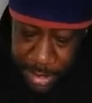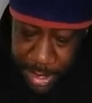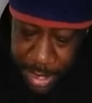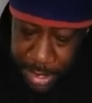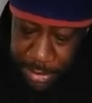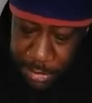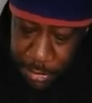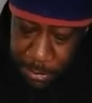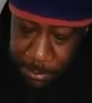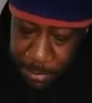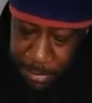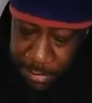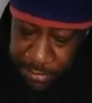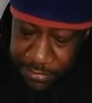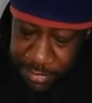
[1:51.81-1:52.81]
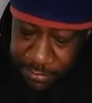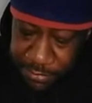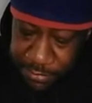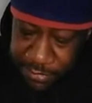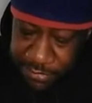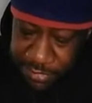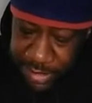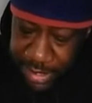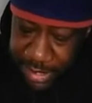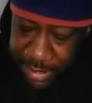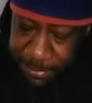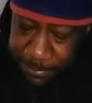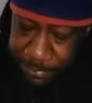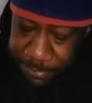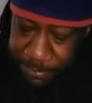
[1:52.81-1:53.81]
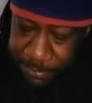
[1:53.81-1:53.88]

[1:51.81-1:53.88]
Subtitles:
and no birds ever sing